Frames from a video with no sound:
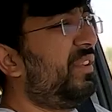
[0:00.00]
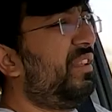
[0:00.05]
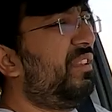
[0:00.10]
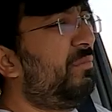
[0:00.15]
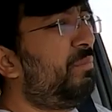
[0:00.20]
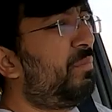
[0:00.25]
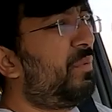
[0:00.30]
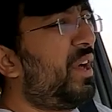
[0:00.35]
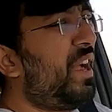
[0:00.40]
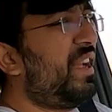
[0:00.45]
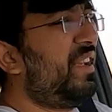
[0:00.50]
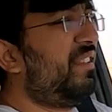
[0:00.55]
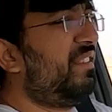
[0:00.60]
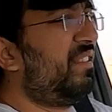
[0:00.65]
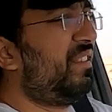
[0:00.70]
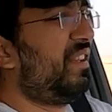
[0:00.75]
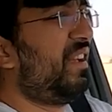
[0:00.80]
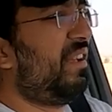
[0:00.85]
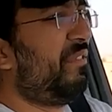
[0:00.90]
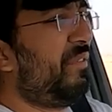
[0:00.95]
this price,
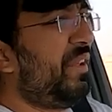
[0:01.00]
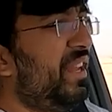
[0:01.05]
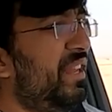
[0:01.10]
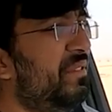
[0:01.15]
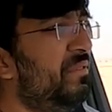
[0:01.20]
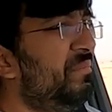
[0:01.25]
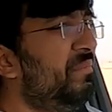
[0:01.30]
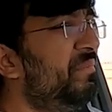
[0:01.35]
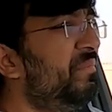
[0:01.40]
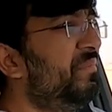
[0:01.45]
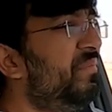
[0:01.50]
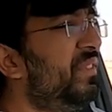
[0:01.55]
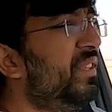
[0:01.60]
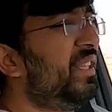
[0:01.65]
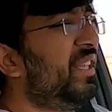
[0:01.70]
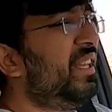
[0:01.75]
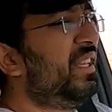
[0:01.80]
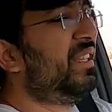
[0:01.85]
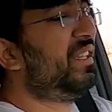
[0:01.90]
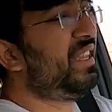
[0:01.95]
I feel
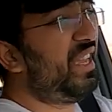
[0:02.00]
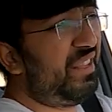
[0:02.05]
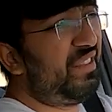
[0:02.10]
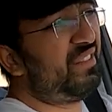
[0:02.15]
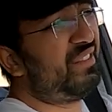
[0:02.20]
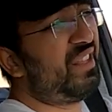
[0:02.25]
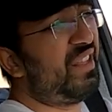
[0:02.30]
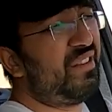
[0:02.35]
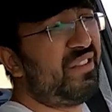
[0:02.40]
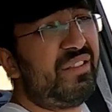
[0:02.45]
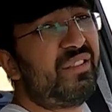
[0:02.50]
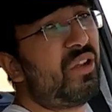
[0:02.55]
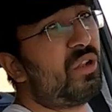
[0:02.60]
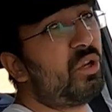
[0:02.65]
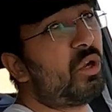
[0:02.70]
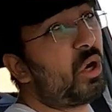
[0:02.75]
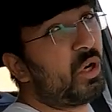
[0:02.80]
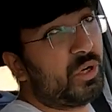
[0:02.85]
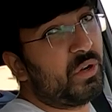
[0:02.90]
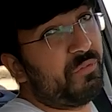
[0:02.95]
yes there is a
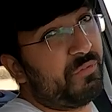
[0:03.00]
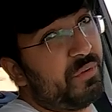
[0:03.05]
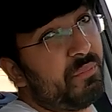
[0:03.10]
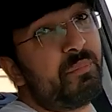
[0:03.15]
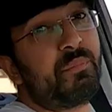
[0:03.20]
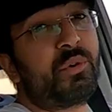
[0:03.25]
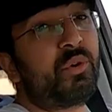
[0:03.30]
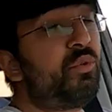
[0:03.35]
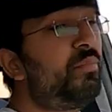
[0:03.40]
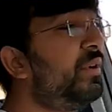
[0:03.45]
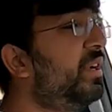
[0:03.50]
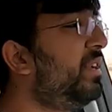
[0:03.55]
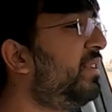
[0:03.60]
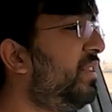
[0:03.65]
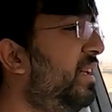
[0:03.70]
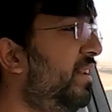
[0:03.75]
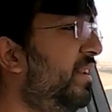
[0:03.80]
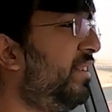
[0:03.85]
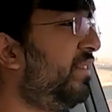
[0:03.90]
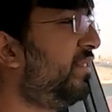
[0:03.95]
lot of improvement
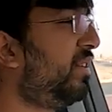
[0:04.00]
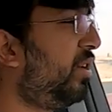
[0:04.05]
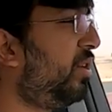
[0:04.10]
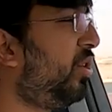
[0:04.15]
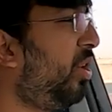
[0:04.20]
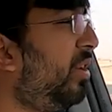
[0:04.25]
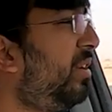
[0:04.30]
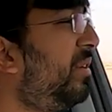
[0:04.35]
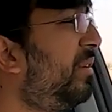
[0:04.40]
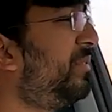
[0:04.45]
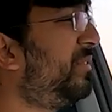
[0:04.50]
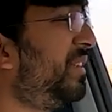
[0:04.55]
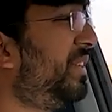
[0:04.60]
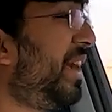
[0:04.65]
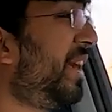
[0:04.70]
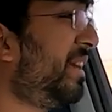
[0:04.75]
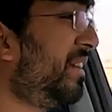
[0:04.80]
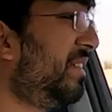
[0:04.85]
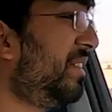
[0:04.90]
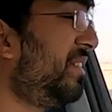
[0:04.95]
there is a lot of tech